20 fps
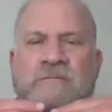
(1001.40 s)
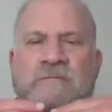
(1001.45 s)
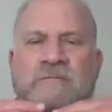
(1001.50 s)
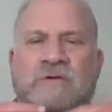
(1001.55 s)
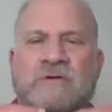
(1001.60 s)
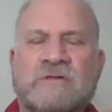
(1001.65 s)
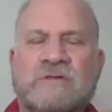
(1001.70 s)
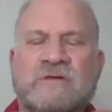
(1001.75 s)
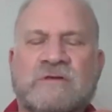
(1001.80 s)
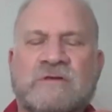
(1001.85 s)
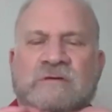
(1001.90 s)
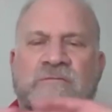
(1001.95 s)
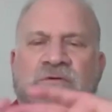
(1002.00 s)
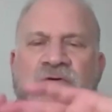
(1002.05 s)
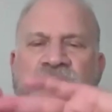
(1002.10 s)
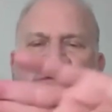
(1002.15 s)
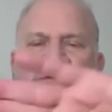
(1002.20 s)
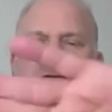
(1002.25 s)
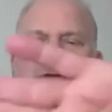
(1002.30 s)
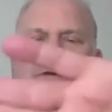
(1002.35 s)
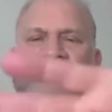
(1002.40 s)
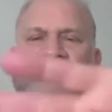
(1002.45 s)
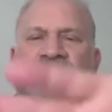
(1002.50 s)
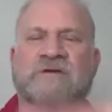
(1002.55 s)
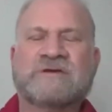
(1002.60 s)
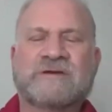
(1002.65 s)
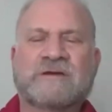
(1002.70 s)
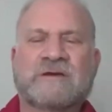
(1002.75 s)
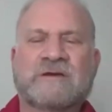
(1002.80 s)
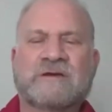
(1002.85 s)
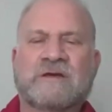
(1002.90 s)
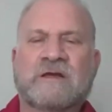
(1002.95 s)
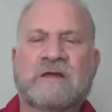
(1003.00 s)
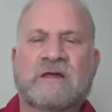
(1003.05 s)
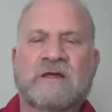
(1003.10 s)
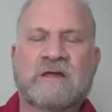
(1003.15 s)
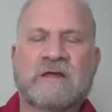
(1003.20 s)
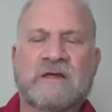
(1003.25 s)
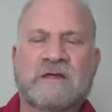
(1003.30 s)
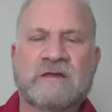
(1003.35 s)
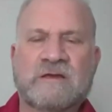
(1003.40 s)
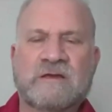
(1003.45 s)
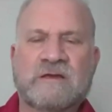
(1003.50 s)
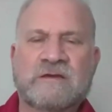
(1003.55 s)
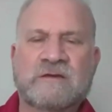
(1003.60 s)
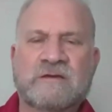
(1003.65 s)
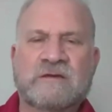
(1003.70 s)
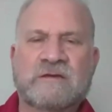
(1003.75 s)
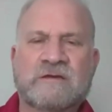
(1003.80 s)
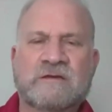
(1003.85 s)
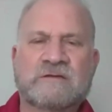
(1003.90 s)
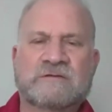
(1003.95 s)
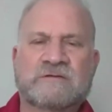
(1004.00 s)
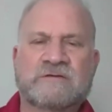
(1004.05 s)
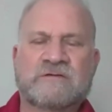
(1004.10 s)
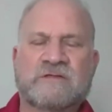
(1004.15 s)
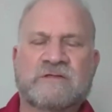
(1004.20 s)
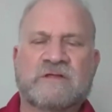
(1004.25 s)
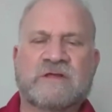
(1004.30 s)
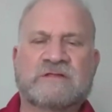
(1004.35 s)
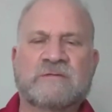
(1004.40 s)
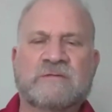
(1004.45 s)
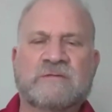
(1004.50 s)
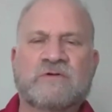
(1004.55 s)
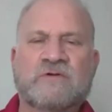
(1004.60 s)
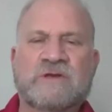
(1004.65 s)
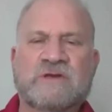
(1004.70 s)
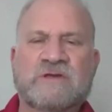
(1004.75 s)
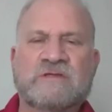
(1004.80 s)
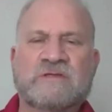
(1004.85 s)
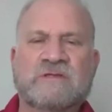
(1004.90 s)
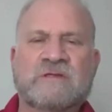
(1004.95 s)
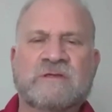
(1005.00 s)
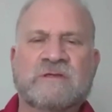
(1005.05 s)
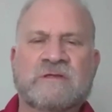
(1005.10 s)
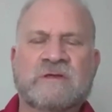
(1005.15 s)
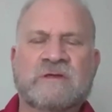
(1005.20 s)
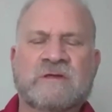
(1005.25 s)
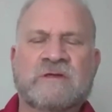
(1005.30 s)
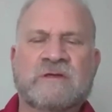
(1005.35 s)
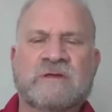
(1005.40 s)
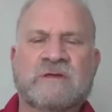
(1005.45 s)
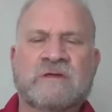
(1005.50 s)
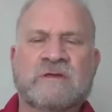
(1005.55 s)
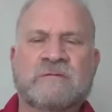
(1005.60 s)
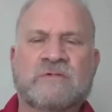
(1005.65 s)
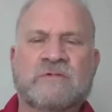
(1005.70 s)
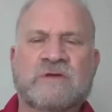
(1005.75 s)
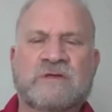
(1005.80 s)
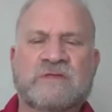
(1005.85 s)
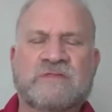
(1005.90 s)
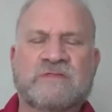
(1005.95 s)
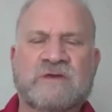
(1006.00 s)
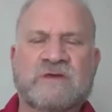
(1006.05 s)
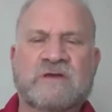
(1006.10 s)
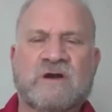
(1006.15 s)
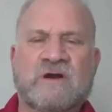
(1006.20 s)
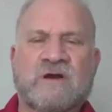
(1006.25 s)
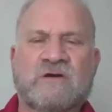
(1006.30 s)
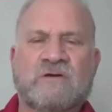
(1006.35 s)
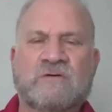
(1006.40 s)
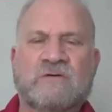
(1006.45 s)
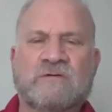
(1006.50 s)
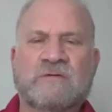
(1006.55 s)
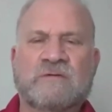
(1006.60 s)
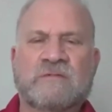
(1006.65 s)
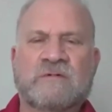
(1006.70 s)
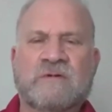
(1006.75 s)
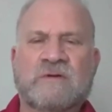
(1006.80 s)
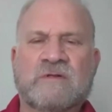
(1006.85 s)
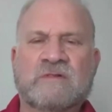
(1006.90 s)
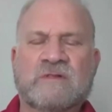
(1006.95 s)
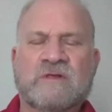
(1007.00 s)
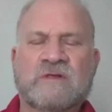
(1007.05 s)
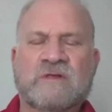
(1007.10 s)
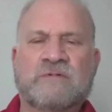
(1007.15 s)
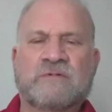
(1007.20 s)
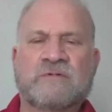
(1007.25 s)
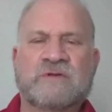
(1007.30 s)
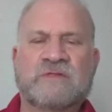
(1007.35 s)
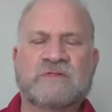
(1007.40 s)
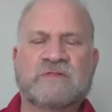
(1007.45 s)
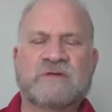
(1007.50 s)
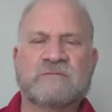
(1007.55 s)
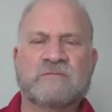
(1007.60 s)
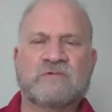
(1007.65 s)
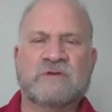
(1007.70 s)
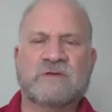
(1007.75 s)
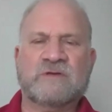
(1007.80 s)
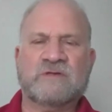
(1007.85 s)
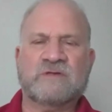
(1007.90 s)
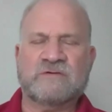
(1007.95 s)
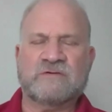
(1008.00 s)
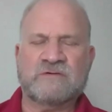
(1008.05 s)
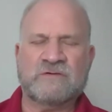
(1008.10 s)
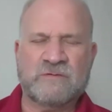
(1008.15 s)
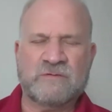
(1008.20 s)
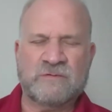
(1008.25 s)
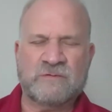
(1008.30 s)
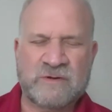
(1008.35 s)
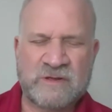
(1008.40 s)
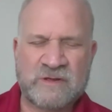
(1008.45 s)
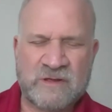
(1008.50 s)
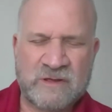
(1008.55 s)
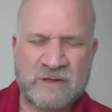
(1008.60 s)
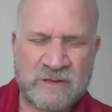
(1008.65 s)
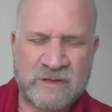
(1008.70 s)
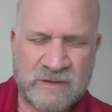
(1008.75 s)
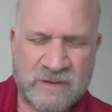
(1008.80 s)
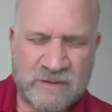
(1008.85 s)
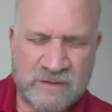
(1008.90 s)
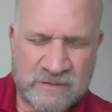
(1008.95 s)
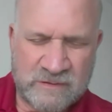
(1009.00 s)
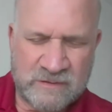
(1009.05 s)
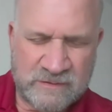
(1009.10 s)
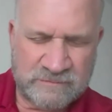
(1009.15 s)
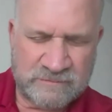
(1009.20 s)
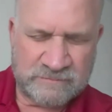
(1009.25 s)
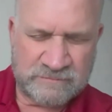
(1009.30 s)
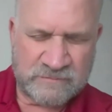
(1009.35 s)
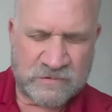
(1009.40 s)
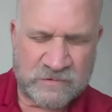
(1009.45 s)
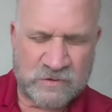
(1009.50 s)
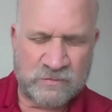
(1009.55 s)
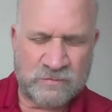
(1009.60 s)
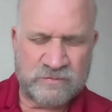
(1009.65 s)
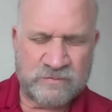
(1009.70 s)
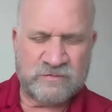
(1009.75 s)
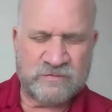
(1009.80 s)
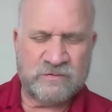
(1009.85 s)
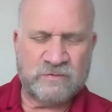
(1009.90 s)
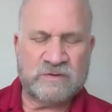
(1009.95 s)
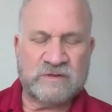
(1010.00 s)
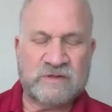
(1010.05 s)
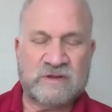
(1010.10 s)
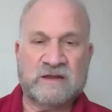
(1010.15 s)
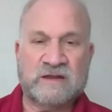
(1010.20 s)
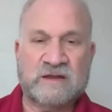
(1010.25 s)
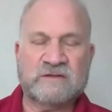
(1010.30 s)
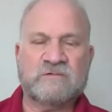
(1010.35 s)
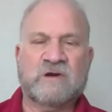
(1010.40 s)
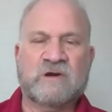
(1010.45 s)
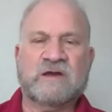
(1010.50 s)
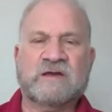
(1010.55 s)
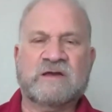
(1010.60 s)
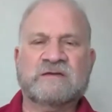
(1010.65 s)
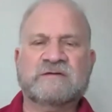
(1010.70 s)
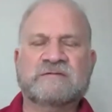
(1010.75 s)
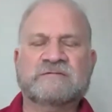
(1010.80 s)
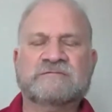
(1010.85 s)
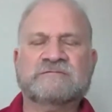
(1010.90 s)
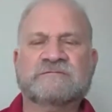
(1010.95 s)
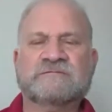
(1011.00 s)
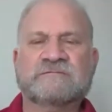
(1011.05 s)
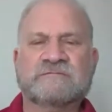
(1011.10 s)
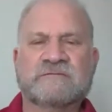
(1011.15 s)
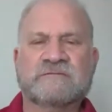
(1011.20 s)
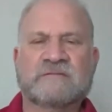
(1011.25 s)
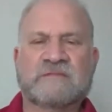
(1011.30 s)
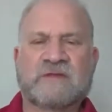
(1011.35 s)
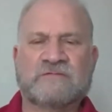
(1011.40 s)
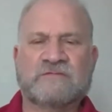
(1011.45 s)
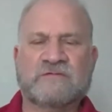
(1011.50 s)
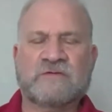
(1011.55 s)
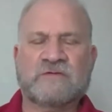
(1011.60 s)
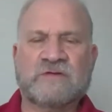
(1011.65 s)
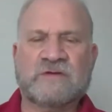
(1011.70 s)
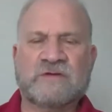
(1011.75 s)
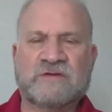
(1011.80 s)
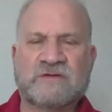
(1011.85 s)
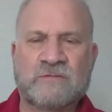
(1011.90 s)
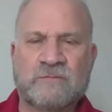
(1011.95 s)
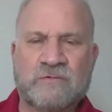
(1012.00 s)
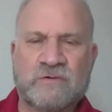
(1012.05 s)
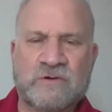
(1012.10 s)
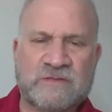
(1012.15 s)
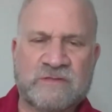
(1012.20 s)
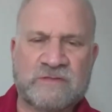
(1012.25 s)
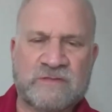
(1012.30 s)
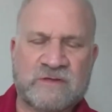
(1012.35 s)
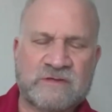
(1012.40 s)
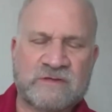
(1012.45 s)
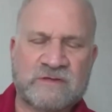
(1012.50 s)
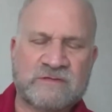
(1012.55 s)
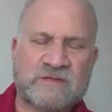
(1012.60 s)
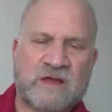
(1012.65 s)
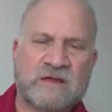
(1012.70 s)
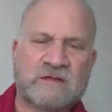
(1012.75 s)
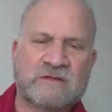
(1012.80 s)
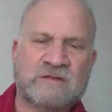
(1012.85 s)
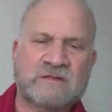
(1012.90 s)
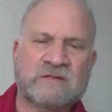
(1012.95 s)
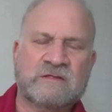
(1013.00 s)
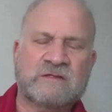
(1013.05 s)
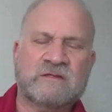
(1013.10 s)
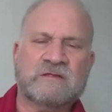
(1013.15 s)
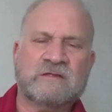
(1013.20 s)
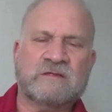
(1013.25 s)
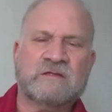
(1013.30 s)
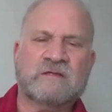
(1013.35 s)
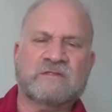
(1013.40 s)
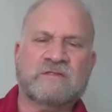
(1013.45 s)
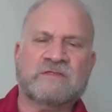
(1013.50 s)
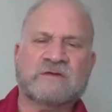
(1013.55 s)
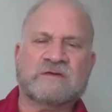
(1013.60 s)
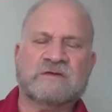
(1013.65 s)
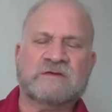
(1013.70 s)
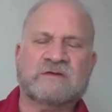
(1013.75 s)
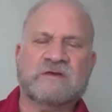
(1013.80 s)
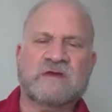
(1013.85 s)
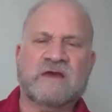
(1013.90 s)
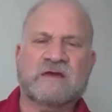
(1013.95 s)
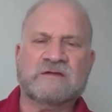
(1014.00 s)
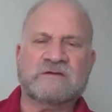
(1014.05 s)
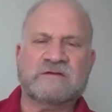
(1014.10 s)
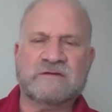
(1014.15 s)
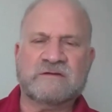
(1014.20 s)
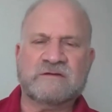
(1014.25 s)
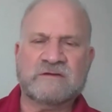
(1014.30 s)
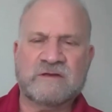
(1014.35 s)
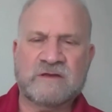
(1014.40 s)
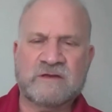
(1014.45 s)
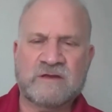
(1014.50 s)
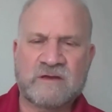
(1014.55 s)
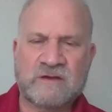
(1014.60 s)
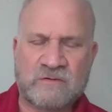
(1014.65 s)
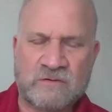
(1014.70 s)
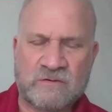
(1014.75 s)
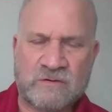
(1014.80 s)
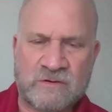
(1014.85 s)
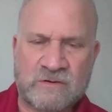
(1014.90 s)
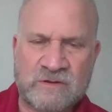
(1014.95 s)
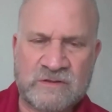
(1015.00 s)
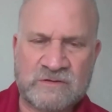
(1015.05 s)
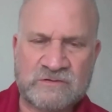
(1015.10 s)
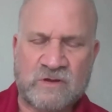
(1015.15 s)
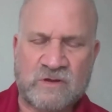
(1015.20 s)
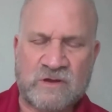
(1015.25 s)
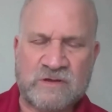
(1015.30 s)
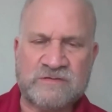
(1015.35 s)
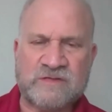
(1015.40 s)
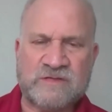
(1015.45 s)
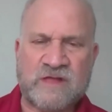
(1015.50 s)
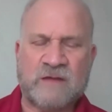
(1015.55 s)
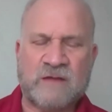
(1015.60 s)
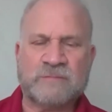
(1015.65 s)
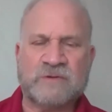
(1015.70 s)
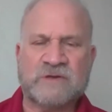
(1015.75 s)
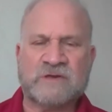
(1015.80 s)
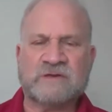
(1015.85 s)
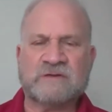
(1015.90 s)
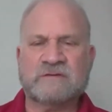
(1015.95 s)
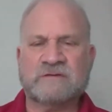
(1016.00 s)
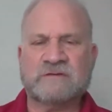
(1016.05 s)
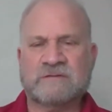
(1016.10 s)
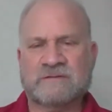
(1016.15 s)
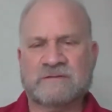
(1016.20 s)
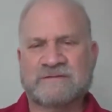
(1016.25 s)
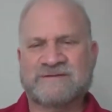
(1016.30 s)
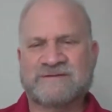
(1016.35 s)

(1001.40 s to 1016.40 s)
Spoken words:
pulling and pushing. Just let the breathing go. Let breathing breathe you. Who's doing it anyway? If you think you're breathing, stop, think again, or try stopping.